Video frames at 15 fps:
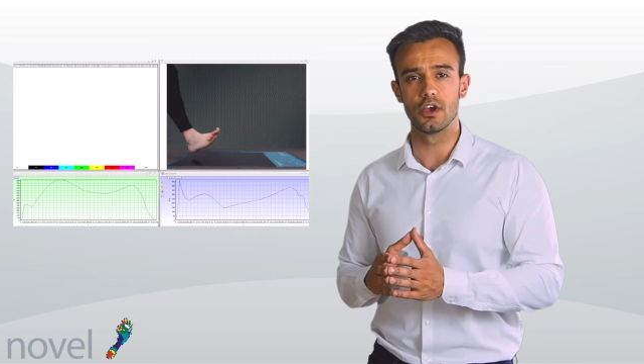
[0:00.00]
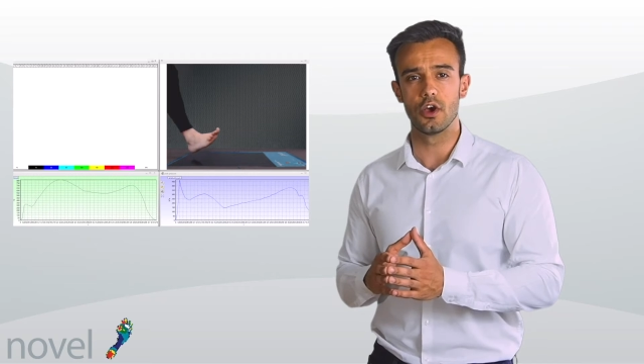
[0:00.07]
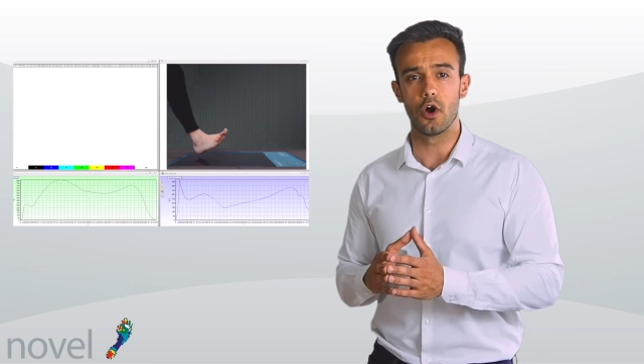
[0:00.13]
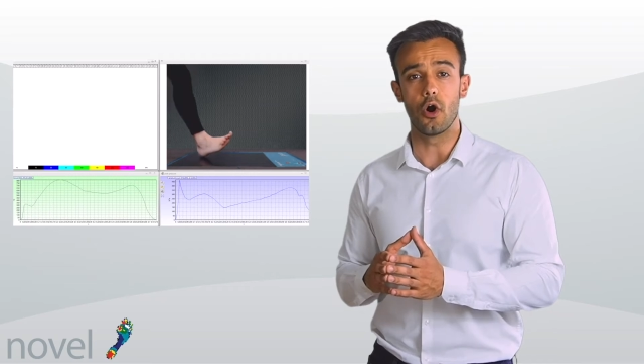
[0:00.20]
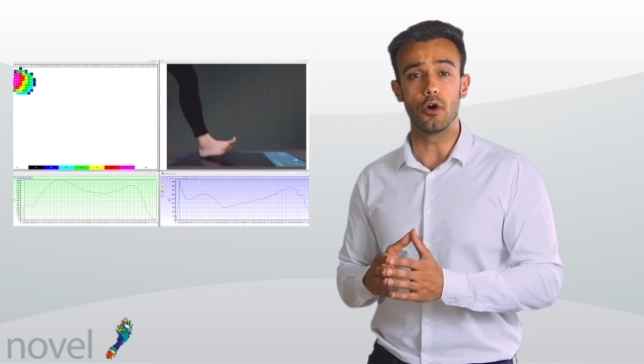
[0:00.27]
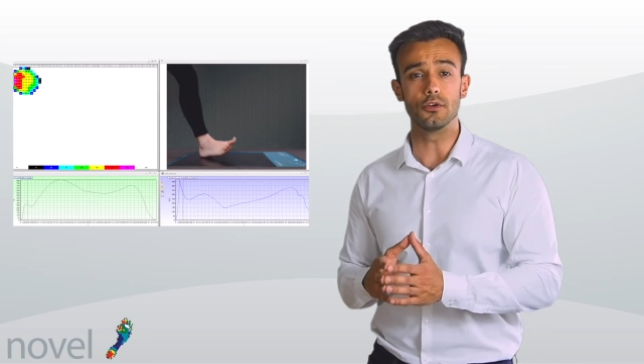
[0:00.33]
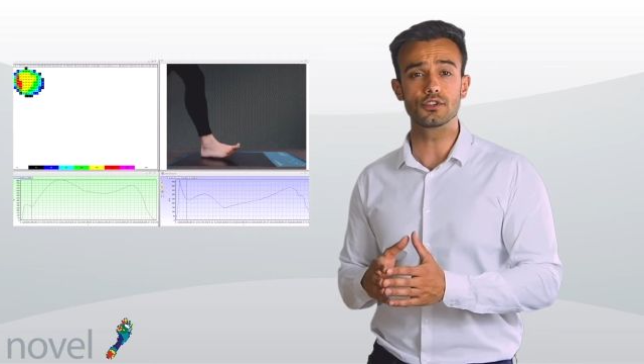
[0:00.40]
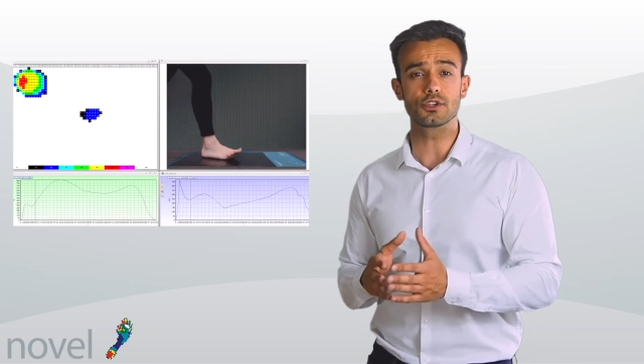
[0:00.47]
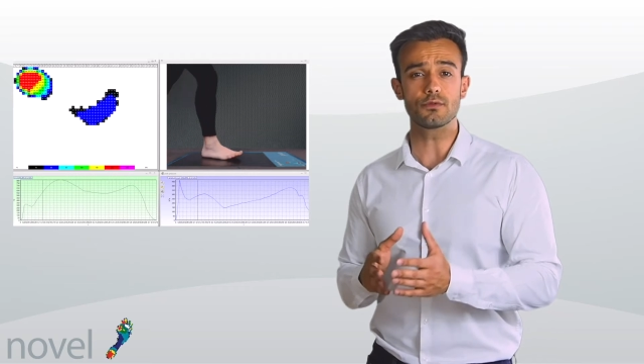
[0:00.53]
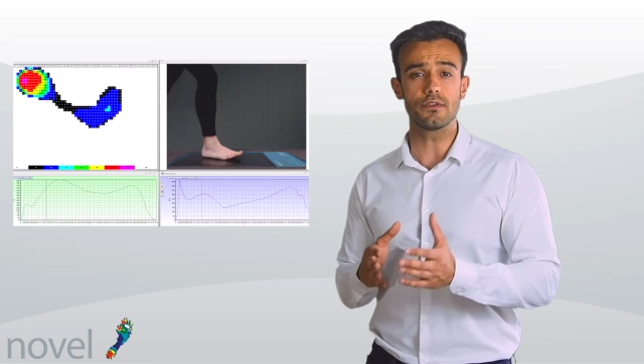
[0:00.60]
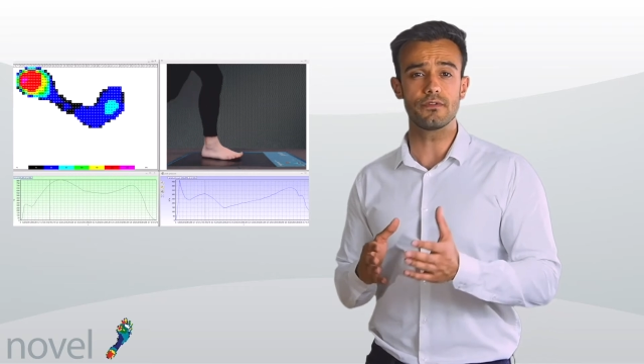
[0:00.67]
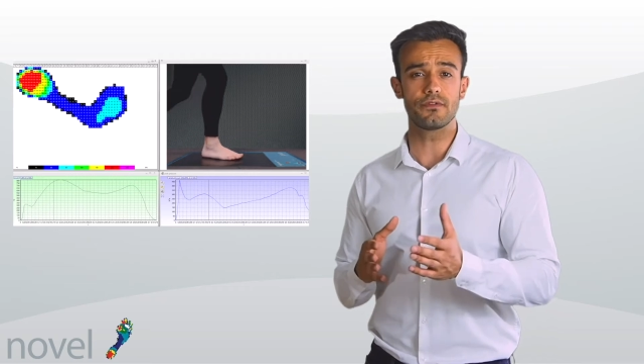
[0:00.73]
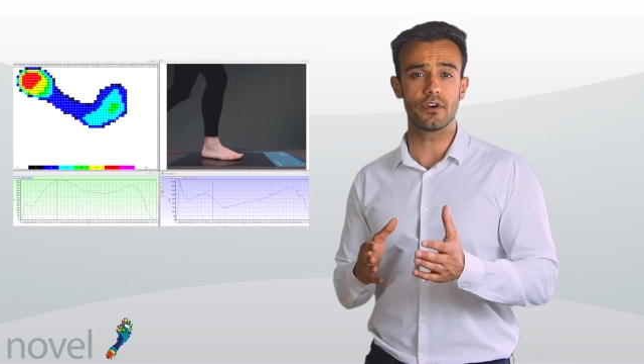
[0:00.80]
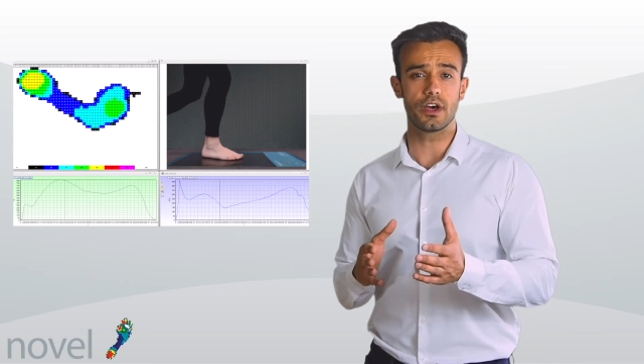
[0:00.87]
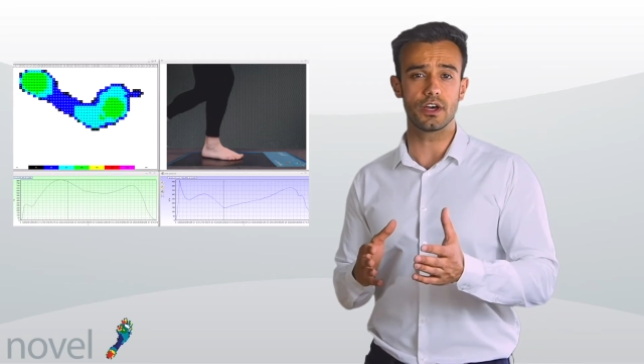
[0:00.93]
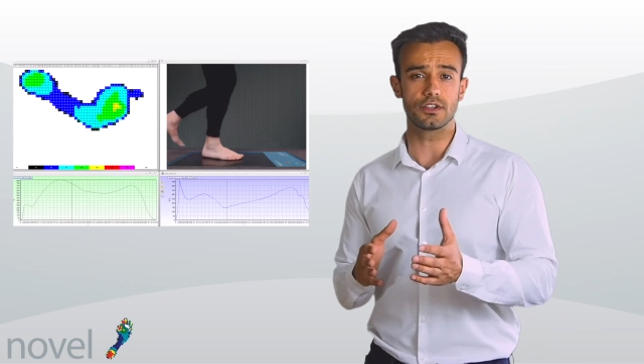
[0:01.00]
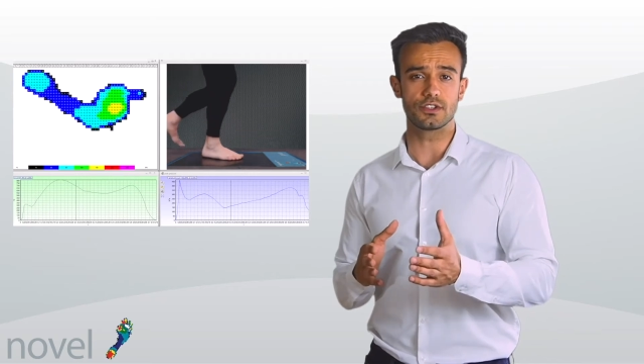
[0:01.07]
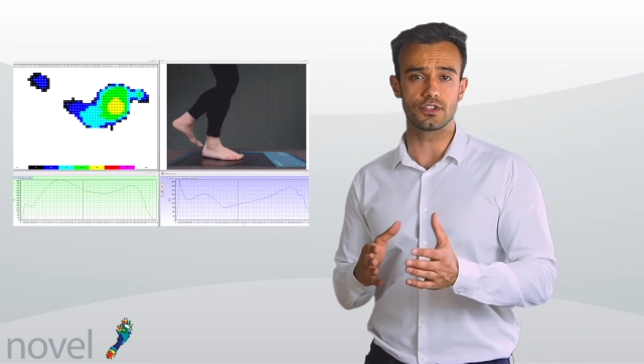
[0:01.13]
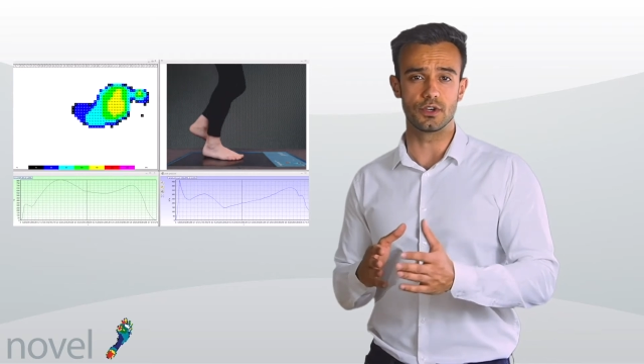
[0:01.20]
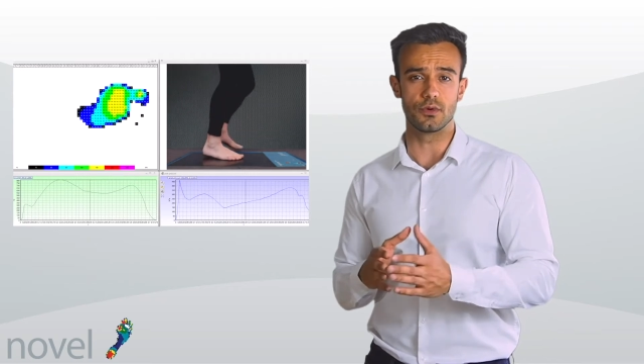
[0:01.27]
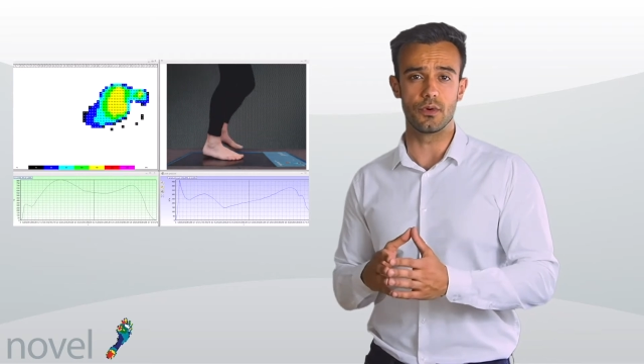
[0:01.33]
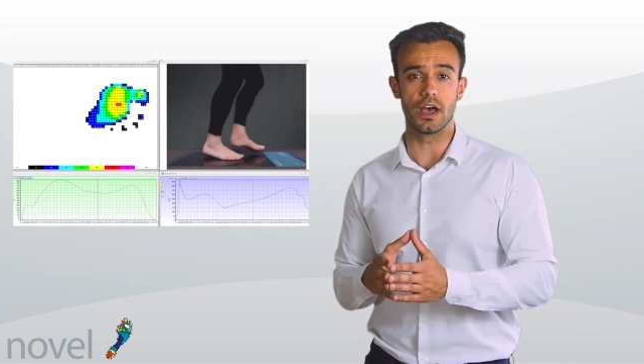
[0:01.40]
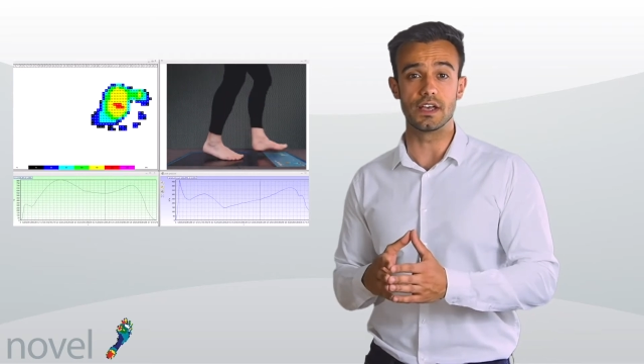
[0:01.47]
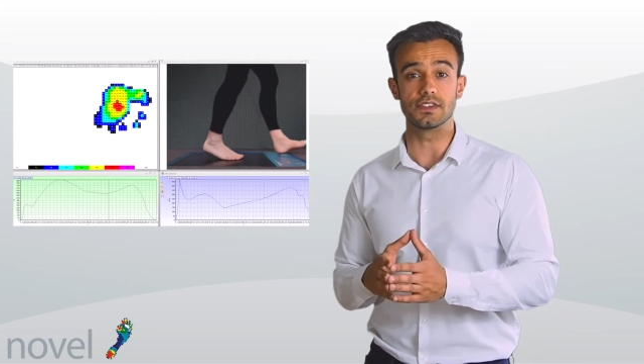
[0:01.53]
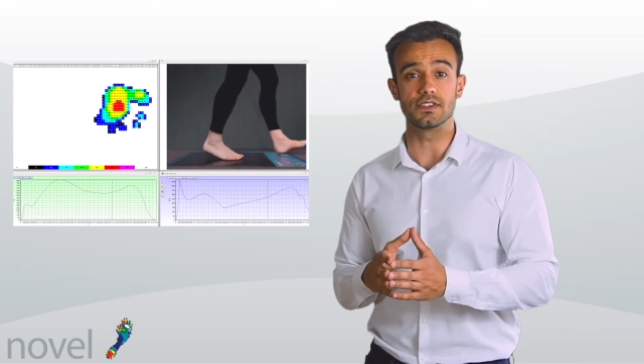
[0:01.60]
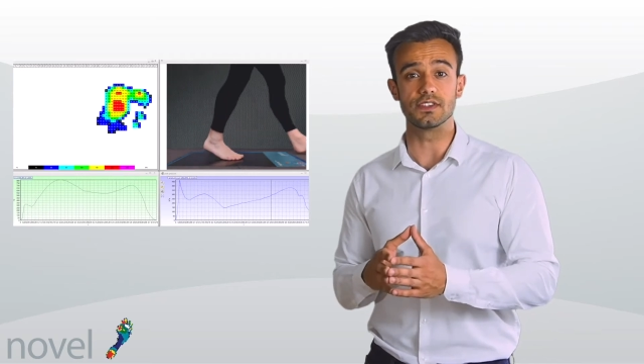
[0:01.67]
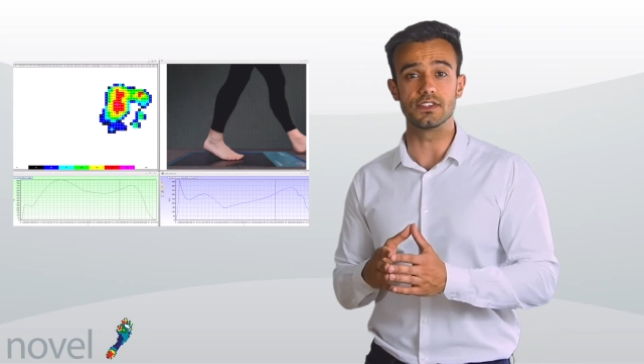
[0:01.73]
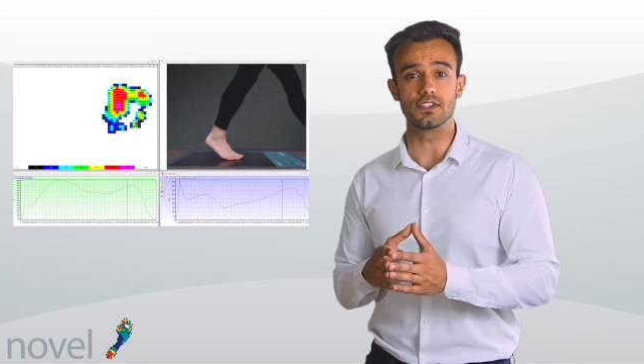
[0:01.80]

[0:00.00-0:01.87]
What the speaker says: also referred to as the